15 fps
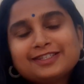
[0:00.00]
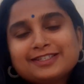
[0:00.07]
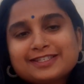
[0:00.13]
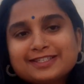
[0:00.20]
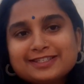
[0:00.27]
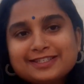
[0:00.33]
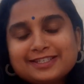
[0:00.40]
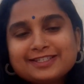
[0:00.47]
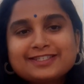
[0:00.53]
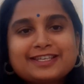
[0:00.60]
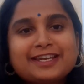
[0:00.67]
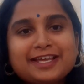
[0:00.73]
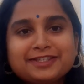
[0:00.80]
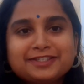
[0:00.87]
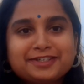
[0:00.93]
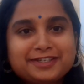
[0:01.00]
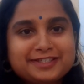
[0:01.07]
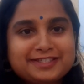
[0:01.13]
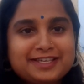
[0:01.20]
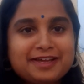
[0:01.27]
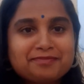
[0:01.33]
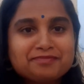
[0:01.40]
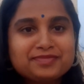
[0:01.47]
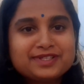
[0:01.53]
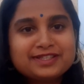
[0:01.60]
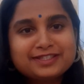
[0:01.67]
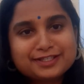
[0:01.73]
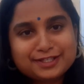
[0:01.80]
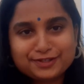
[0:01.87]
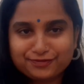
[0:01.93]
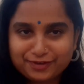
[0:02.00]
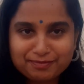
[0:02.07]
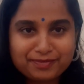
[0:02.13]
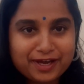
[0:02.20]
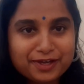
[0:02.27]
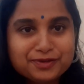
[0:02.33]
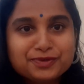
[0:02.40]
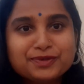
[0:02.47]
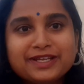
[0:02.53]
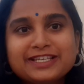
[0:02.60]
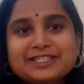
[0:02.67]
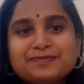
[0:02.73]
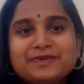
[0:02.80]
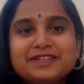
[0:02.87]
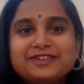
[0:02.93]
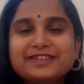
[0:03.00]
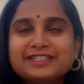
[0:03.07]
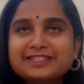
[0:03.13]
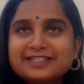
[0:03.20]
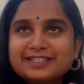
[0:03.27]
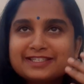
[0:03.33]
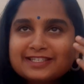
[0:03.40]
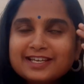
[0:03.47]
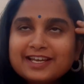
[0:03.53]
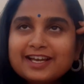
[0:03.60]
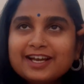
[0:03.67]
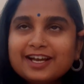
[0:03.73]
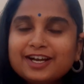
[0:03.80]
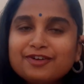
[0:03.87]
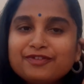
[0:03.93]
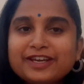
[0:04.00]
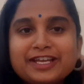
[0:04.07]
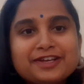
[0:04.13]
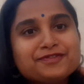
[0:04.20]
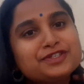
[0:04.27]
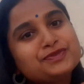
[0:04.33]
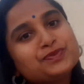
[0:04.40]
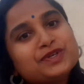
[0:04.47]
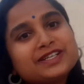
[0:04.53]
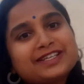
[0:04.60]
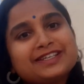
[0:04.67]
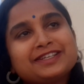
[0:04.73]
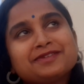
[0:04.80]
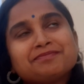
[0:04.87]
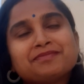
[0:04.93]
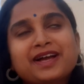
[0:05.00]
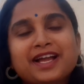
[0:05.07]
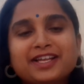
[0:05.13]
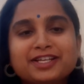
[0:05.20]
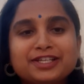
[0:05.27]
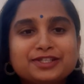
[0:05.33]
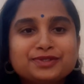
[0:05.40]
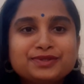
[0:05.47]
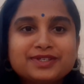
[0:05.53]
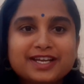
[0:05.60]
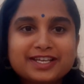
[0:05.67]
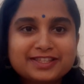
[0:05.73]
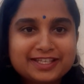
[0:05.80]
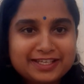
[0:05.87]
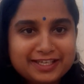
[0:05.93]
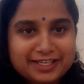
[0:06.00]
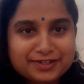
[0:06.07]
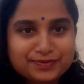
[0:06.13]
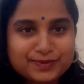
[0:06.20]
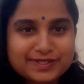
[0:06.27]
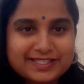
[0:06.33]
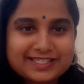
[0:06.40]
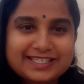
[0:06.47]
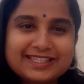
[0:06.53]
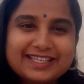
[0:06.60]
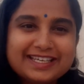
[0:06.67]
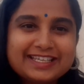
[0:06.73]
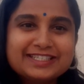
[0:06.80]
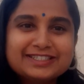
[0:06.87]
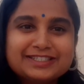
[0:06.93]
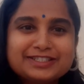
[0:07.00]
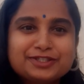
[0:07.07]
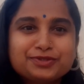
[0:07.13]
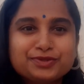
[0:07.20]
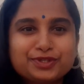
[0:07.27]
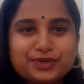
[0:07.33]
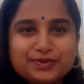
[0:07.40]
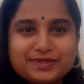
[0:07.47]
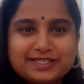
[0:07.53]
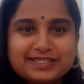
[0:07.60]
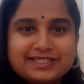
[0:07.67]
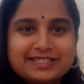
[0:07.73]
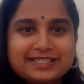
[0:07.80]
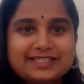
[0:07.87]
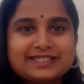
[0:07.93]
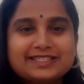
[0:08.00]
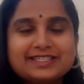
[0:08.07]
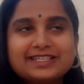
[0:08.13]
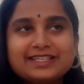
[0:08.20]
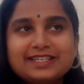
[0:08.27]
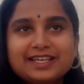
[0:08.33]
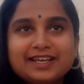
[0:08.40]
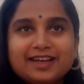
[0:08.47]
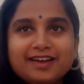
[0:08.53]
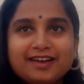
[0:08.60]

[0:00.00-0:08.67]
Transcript: is another example. This is from my own experiences. When I was working in Bangalore, I think it was in the year 2016.